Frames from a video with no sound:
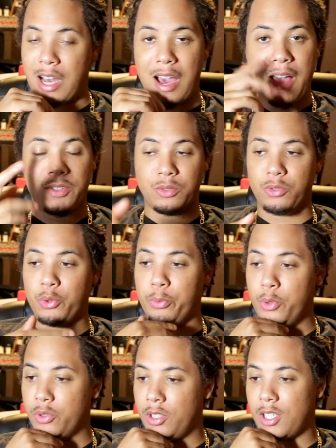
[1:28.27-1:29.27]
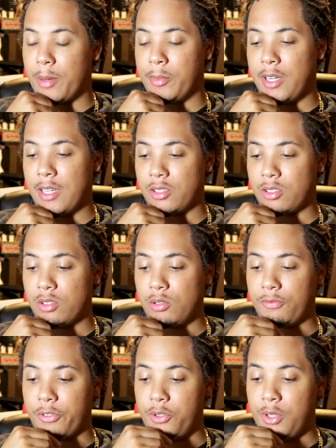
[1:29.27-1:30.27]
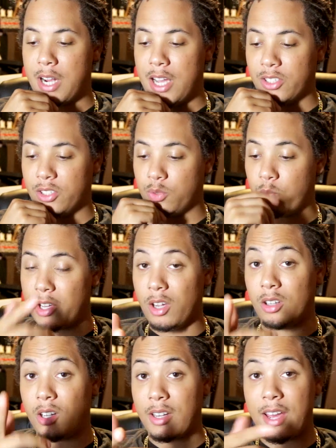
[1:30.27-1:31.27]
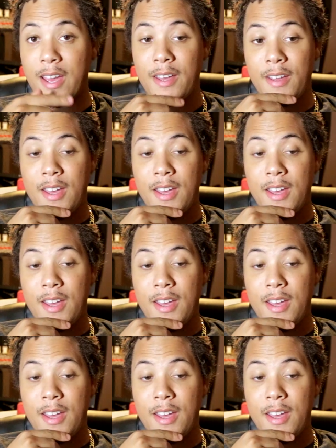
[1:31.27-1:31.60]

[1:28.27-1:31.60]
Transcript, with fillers: I'll have some new music coming out soon for you guys as well on that.